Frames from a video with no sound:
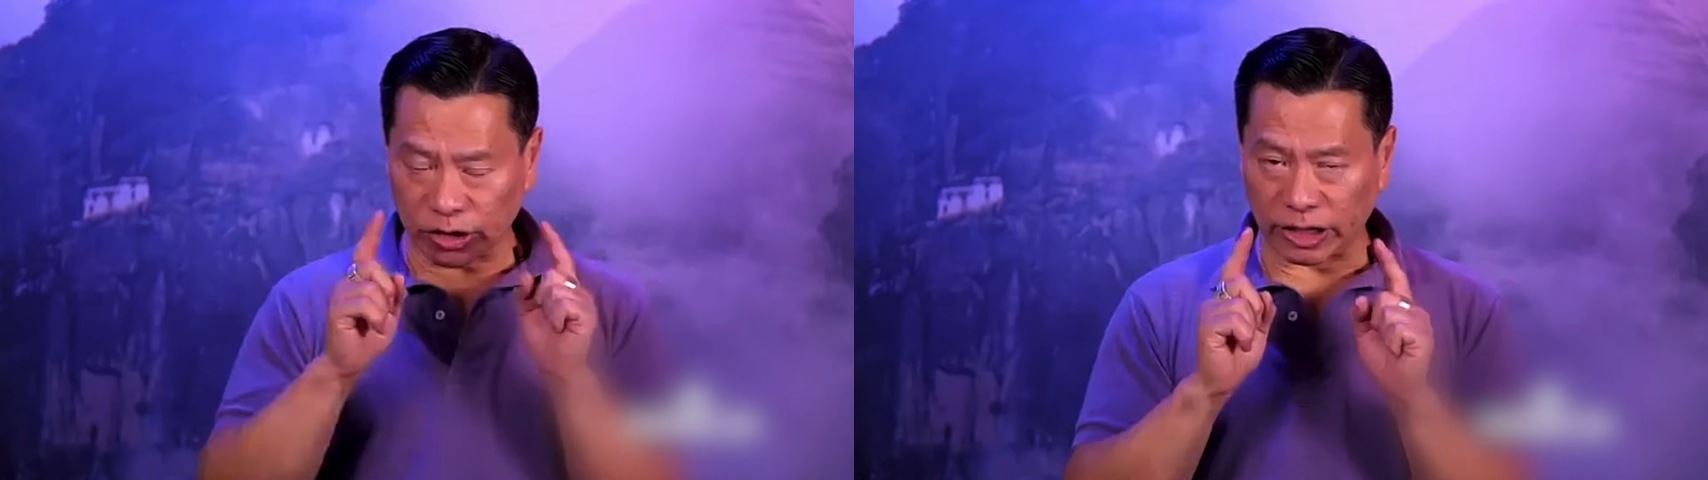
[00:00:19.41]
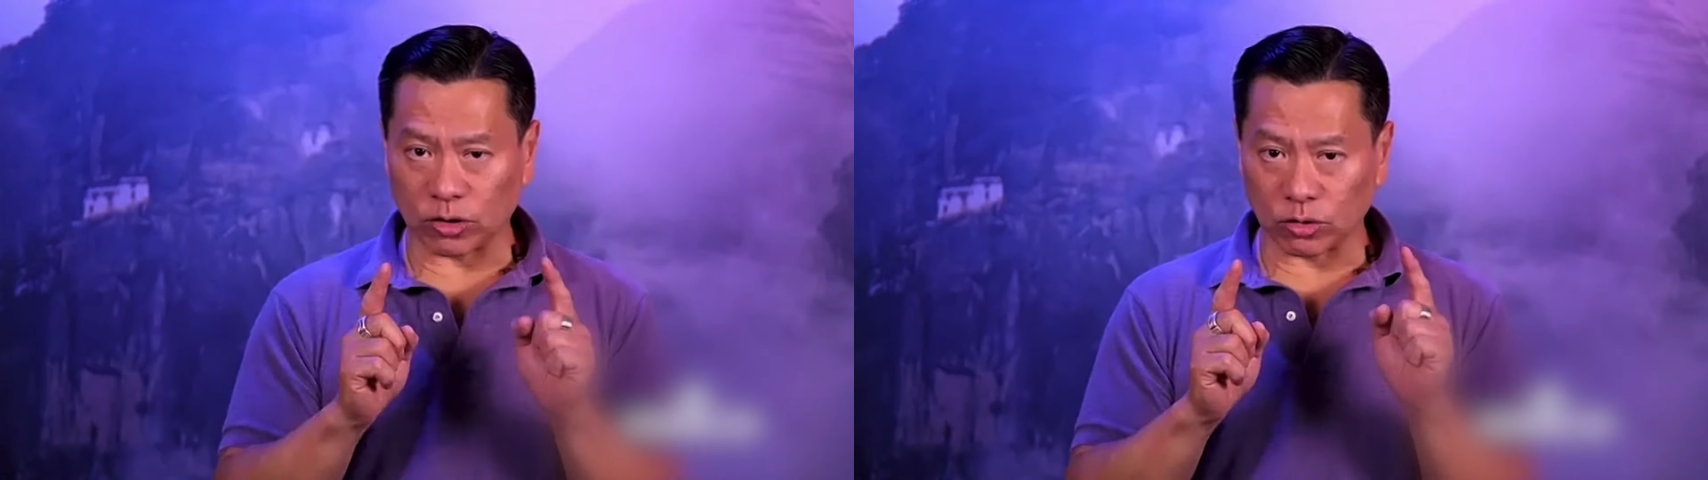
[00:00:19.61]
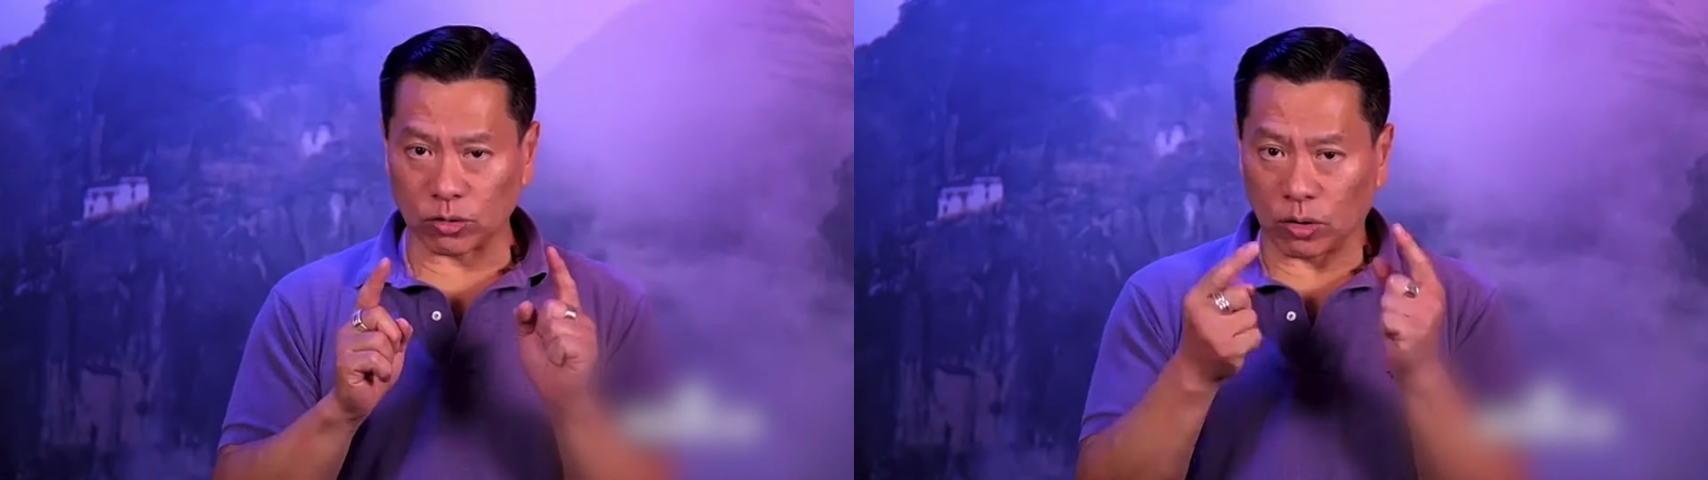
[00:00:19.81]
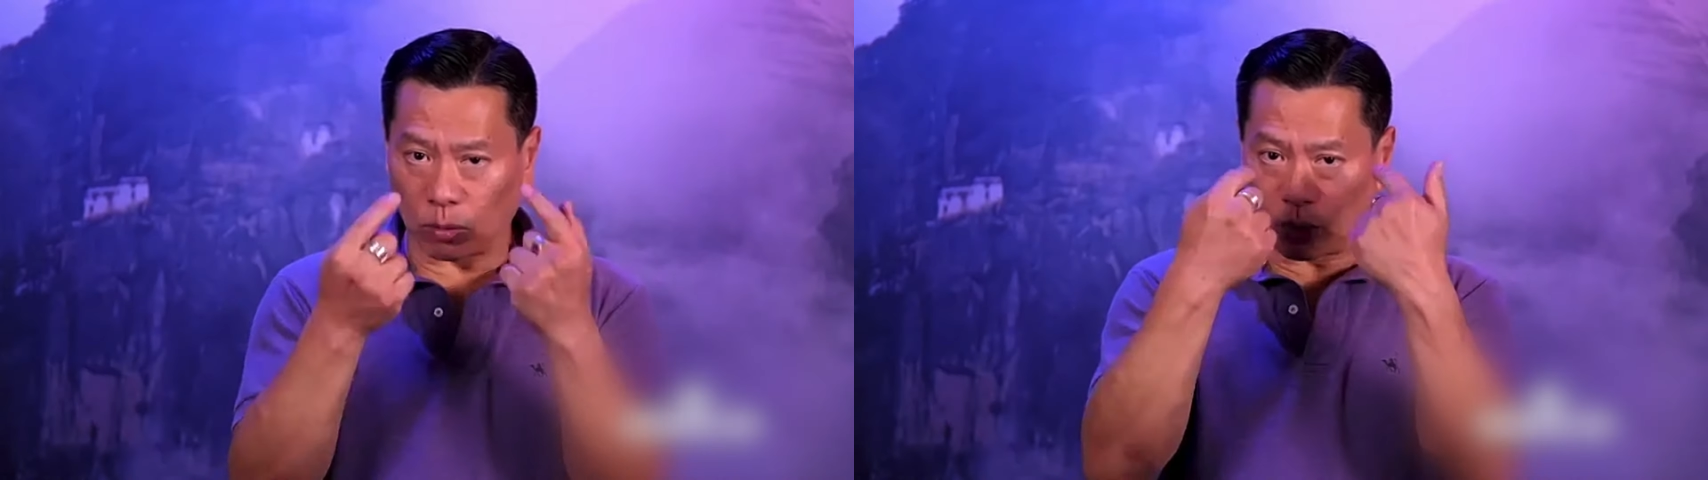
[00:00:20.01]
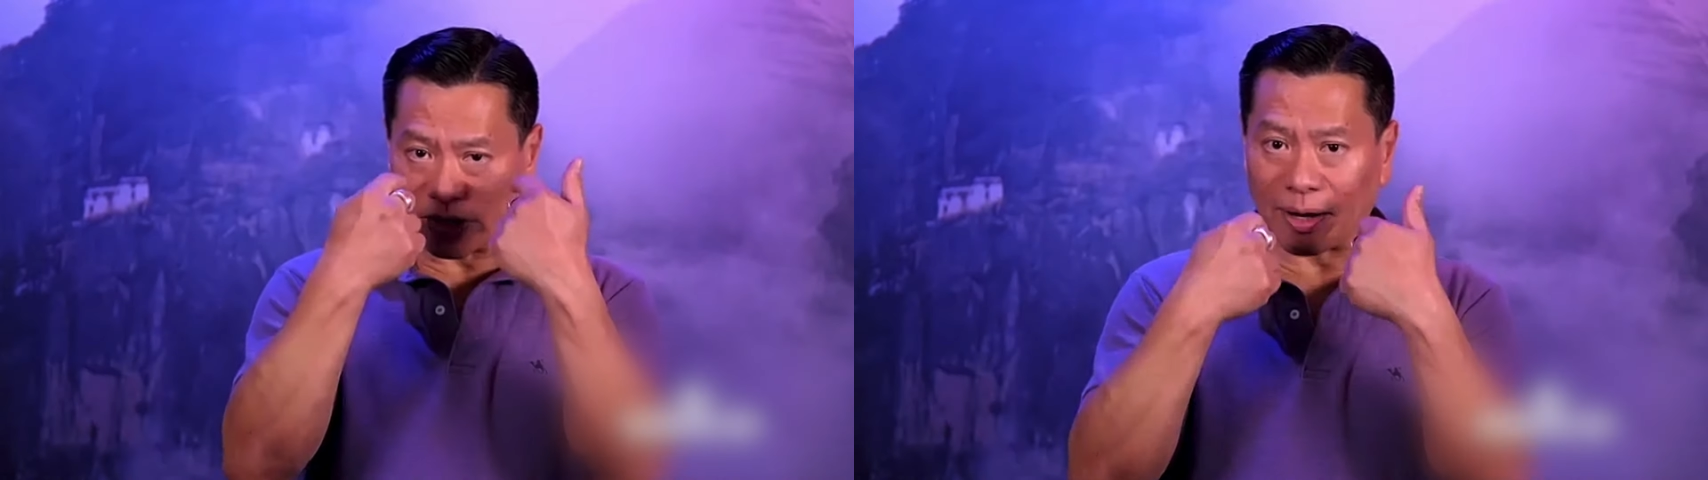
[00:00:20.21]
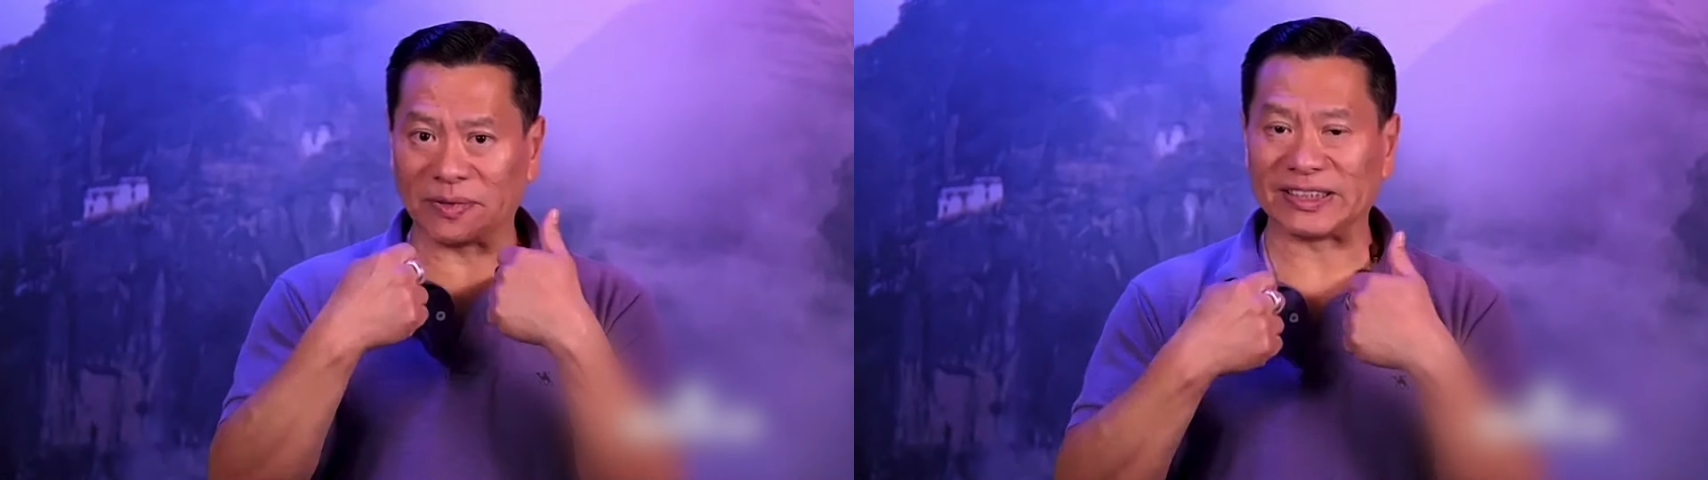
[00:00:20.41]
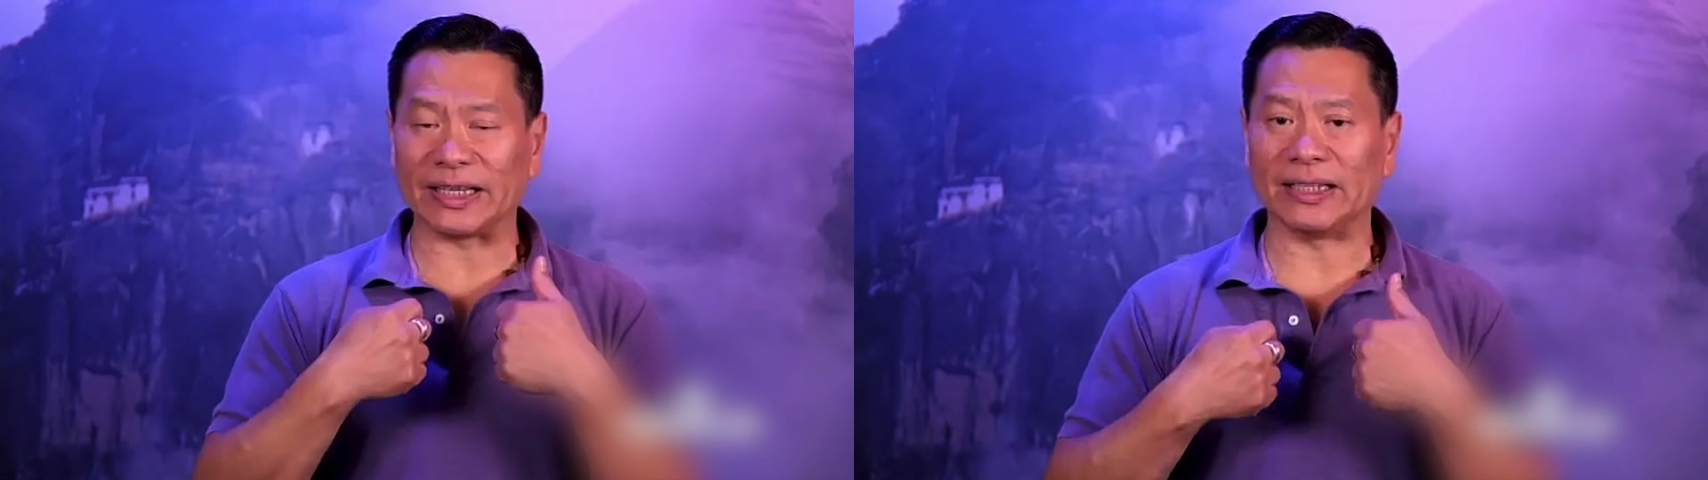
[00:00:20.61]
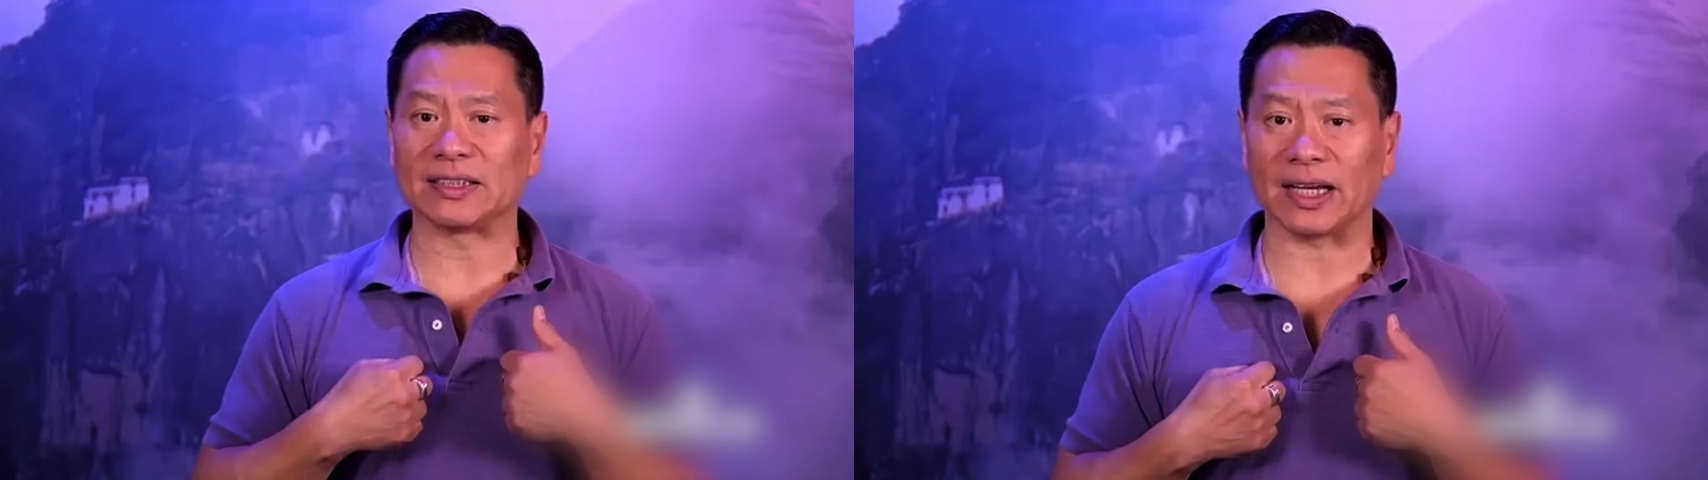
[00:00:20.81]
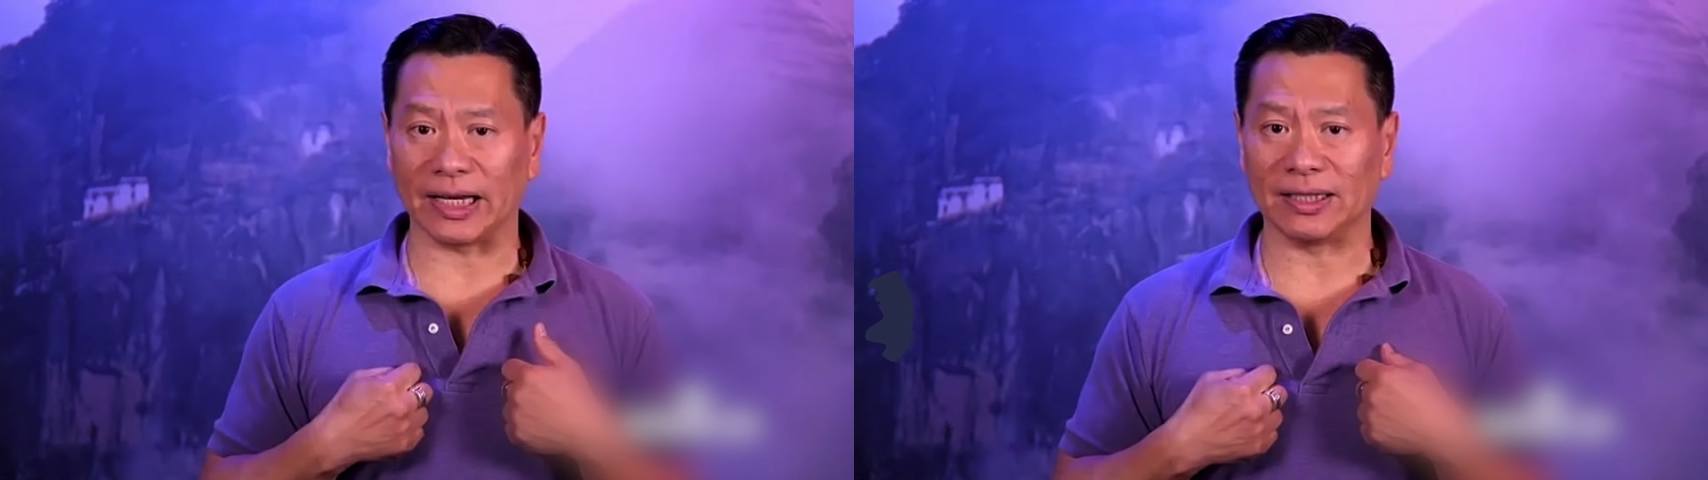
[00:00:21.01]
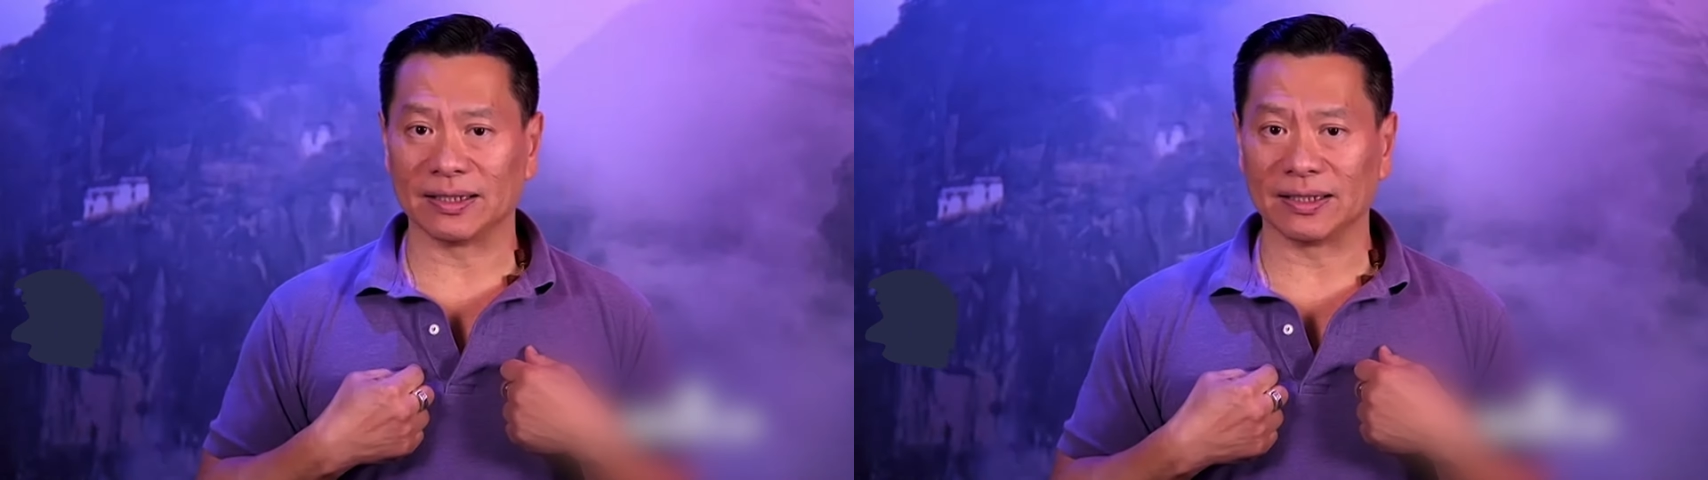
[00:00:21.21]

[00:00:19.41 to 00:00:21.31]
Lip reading: you can control what happens inside.